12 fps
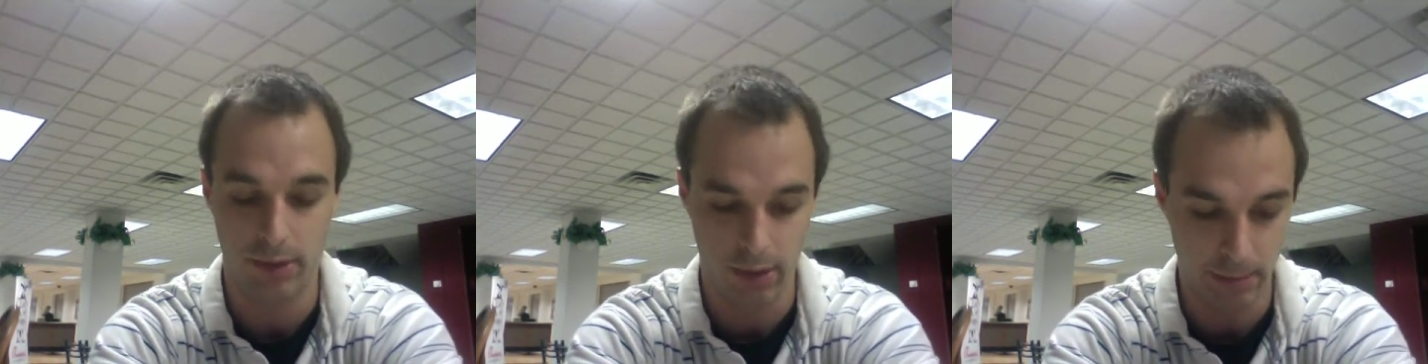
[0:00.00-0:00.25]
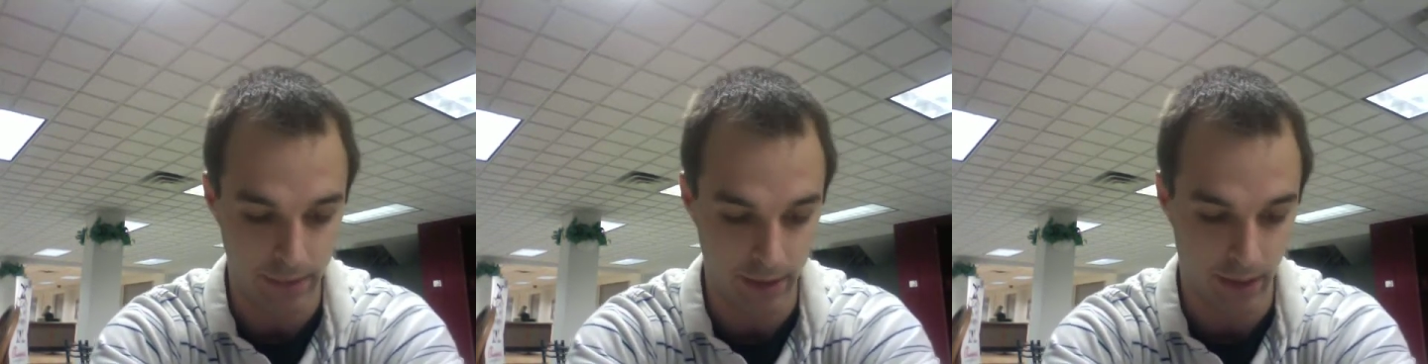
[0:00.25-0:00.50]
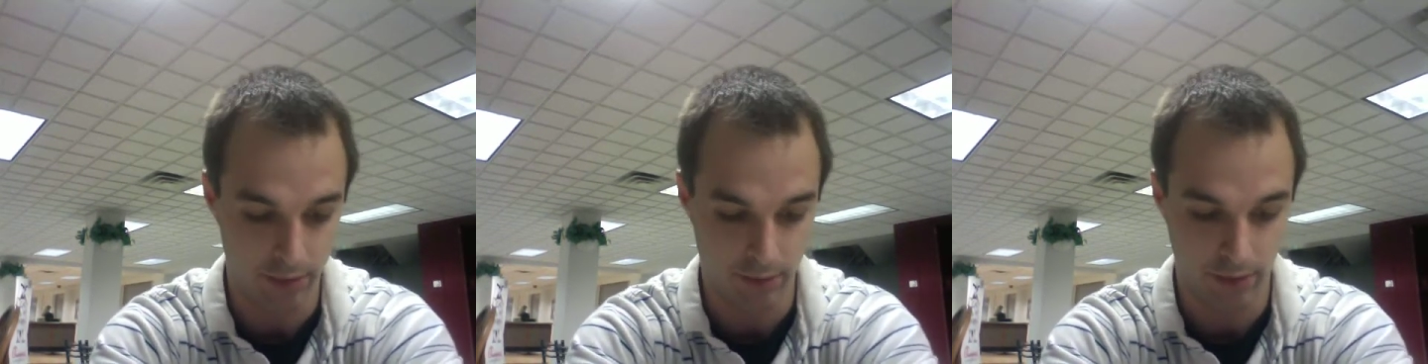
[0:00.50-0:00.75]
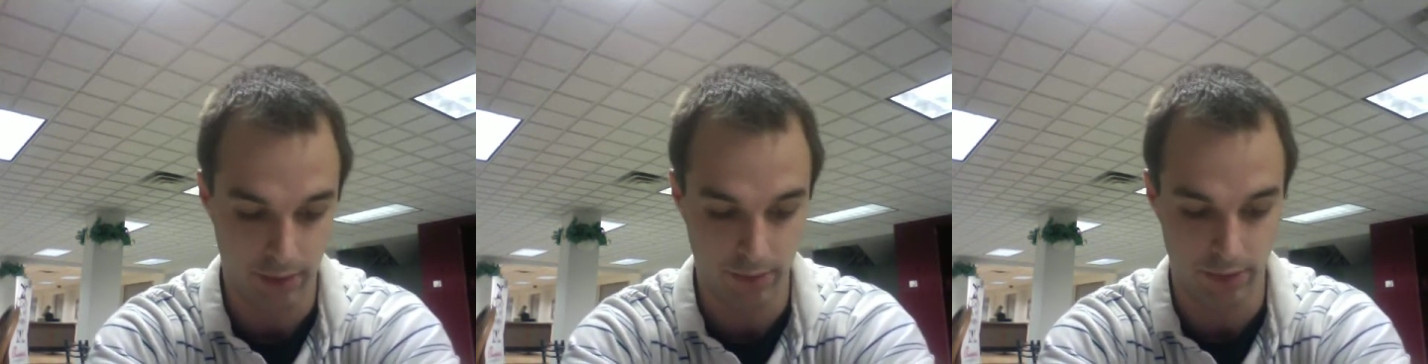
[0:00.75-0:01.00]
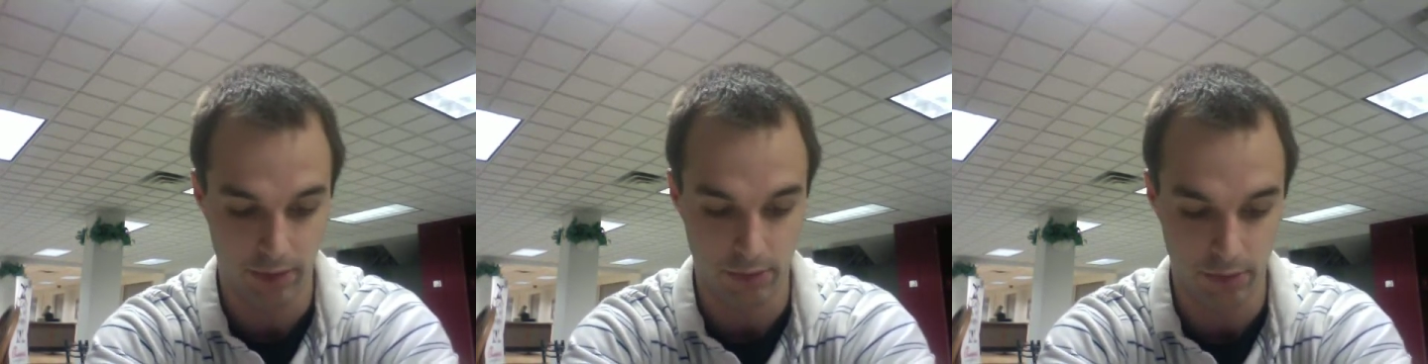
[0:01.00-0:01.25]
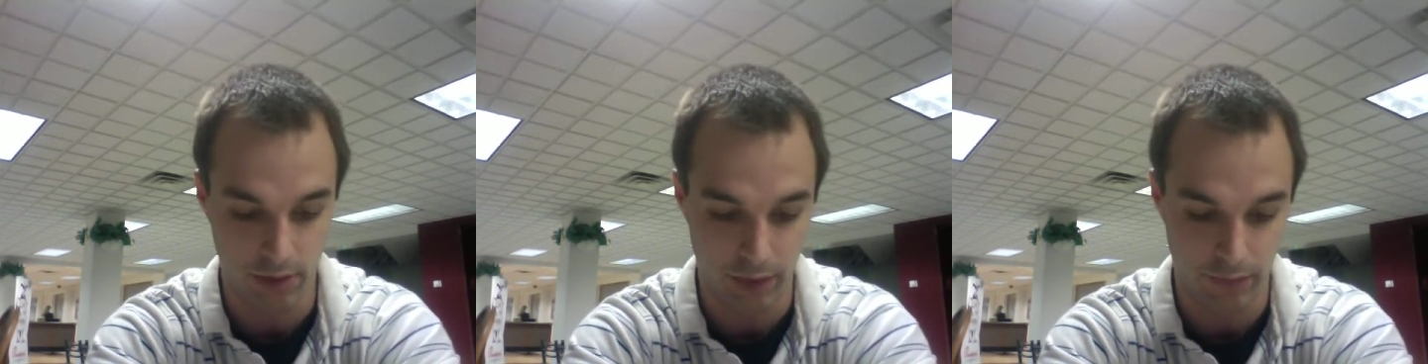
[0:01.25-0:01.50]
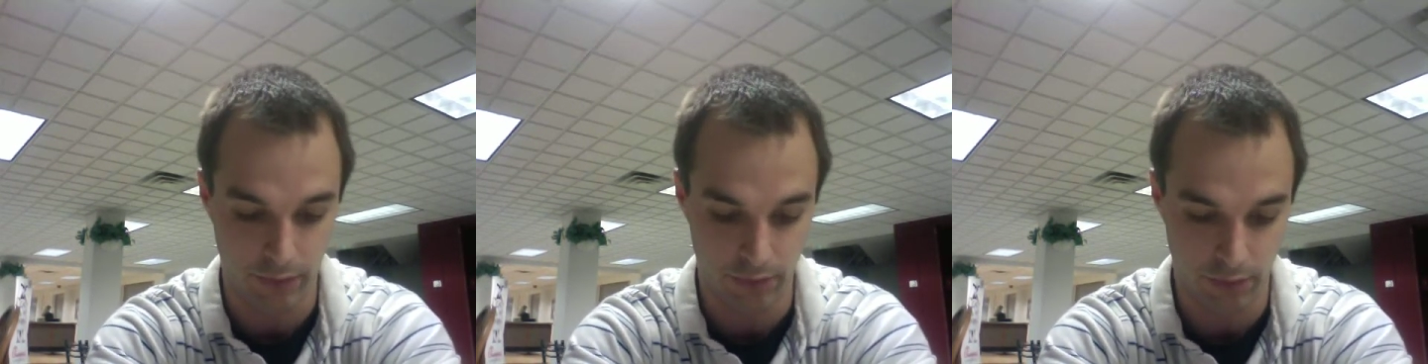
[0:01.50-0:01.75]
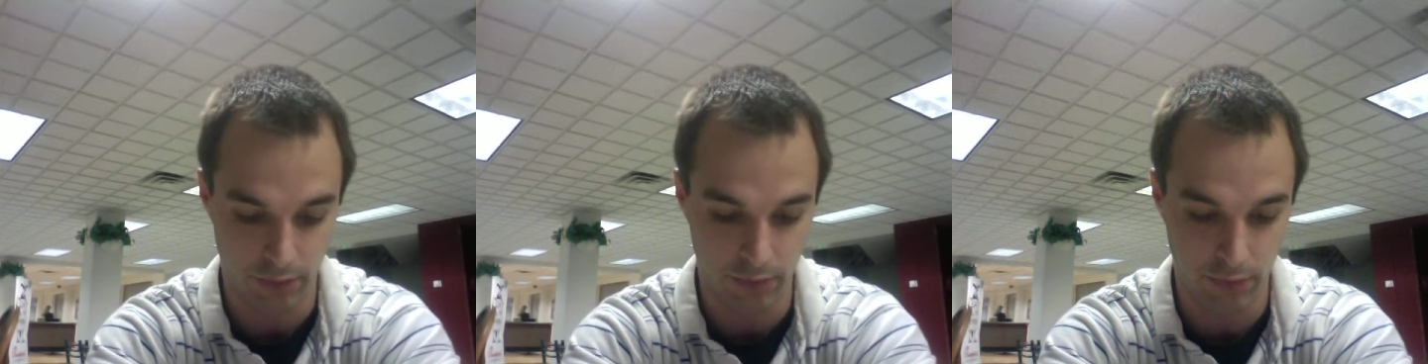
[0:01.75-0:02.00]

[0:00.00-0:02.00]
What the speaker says: DPSS district offices